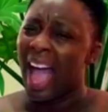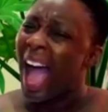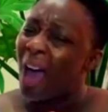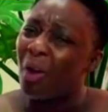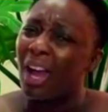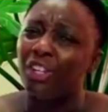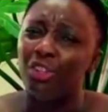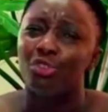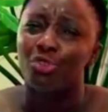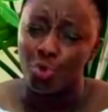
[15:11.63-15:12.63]
How can
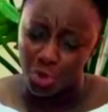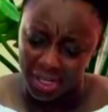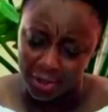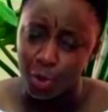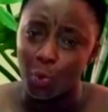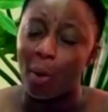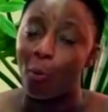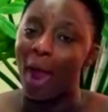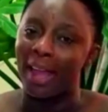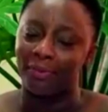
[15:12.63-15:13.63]
you do this to a
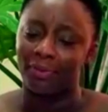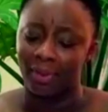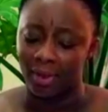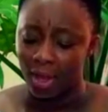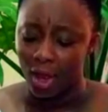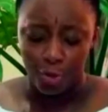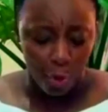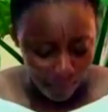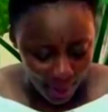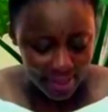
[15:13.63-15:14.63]
wife?
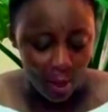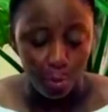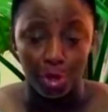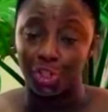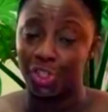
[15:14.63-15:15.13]
No matter what